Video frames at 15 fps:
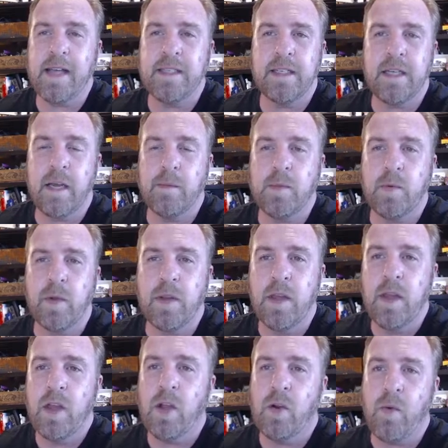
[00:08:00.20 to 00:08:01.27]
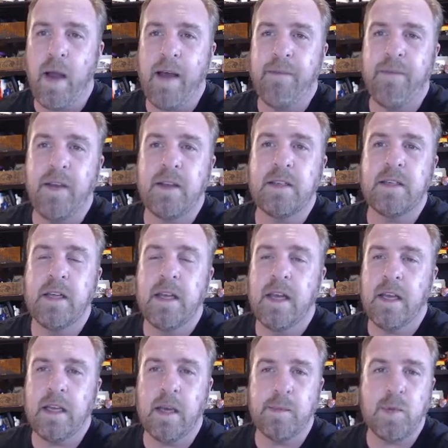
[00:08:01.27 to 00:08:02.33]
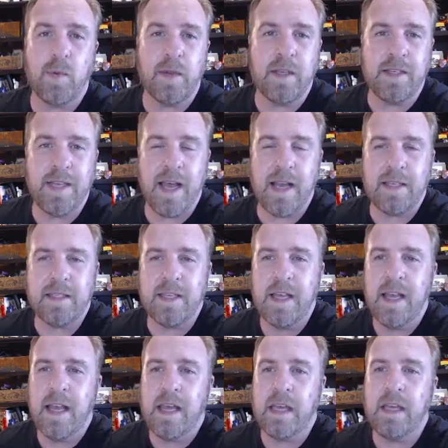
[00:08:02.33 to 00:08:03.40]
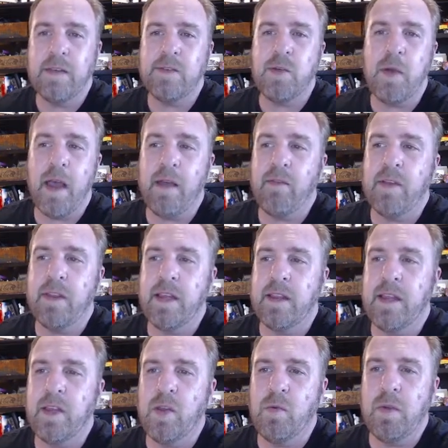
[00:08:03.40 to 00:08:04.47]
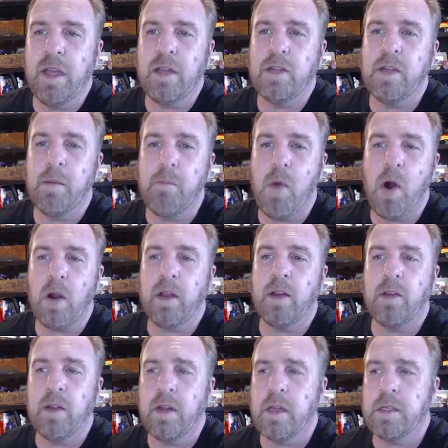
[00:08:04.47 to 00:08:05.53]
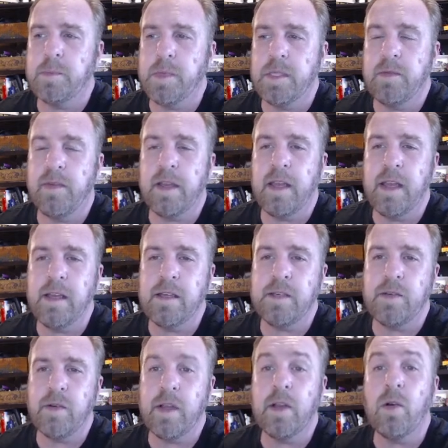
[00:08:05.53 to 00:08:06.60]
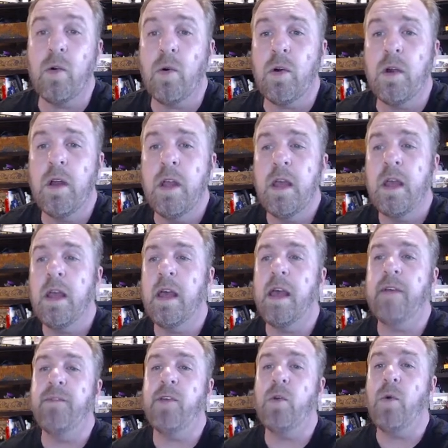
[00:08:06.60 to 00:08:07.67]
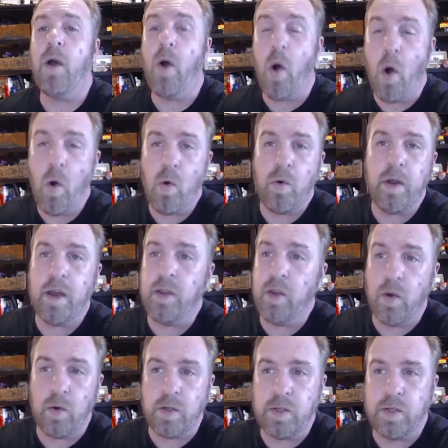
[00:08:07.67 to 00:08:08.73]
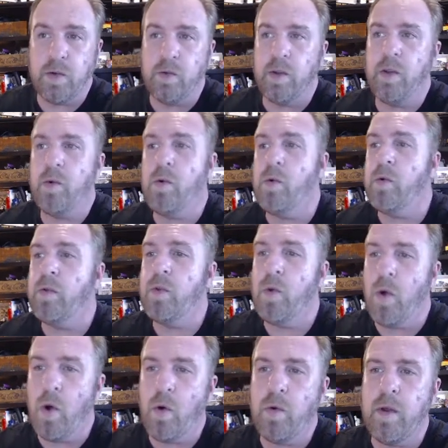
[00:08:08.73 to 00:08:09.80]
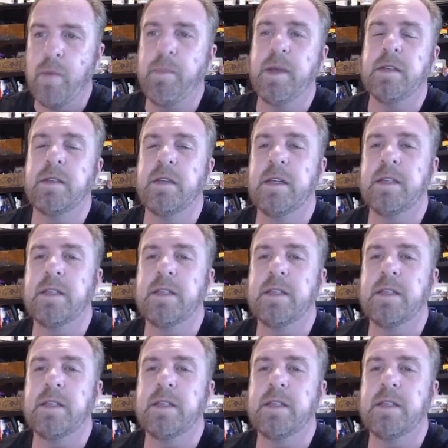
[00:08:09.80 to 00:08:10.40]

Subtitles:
It comes with graphics, it comes with the text. It gives you everything that you need to market to that specific industry. Or if you own a yoga studio or you own a business